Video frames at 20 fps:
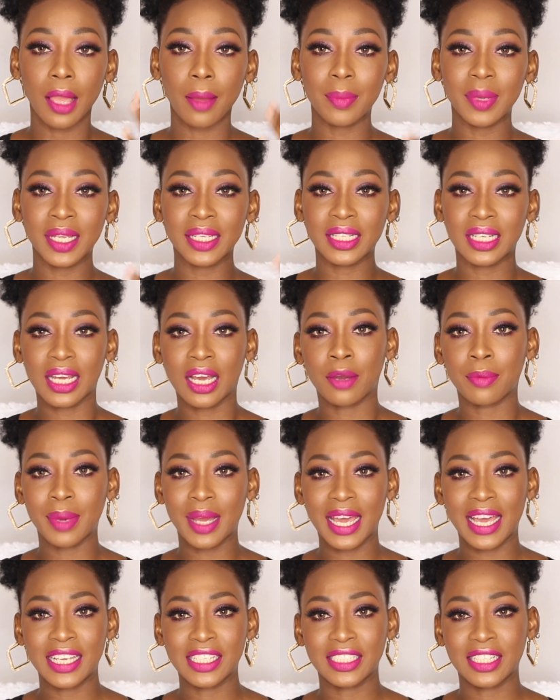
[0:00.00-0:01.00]
blending out
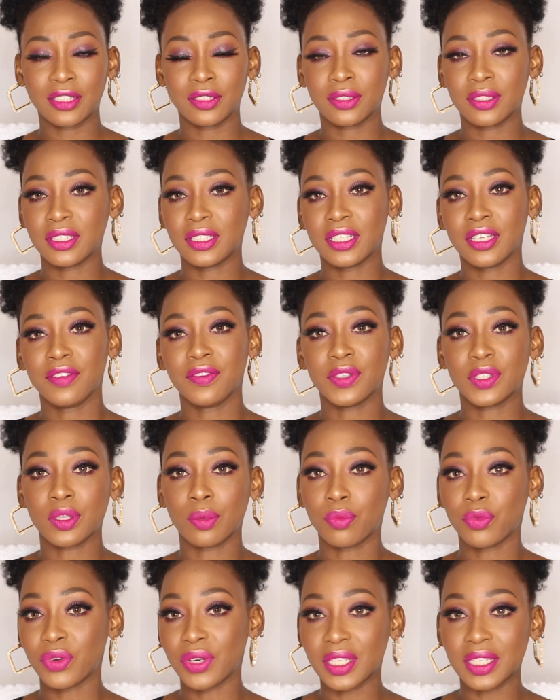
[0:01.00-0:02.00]
my eyeshadow today for
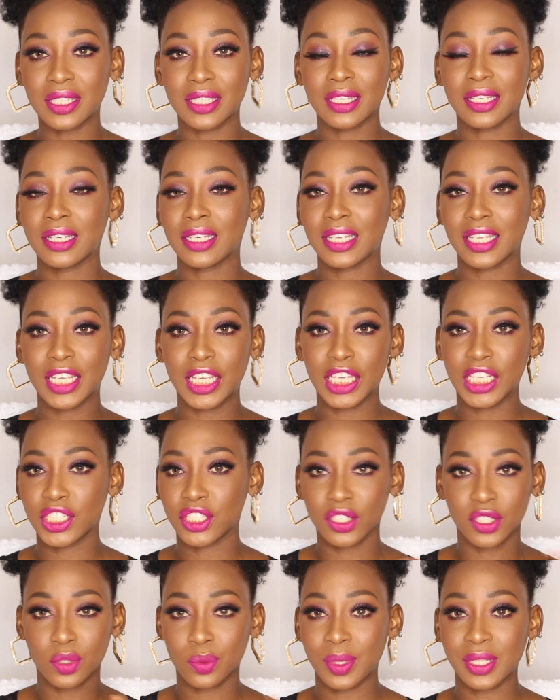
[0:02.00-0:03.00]
some reason
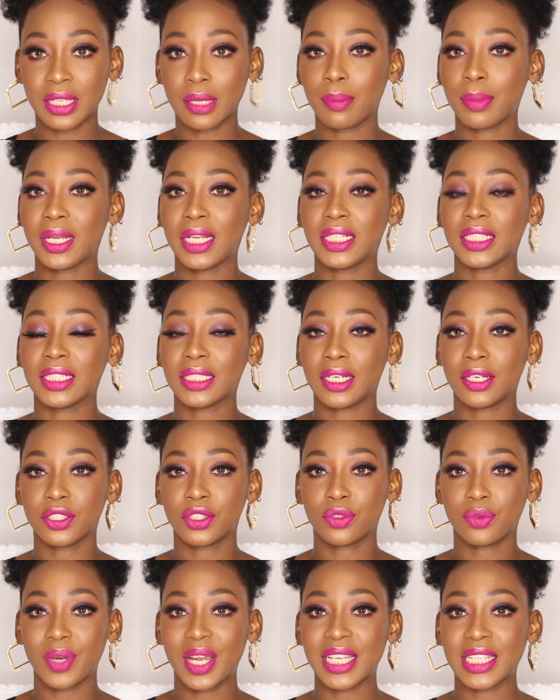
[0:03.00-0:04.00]
it just wasn't blending
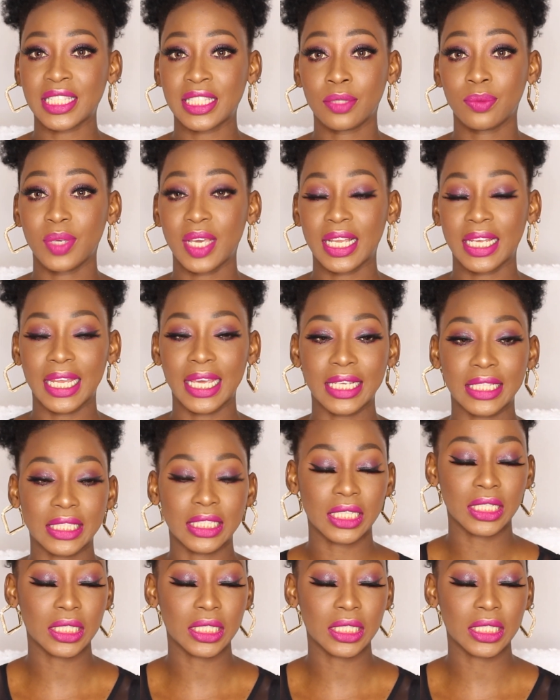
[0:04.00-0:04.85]
out right the way I liked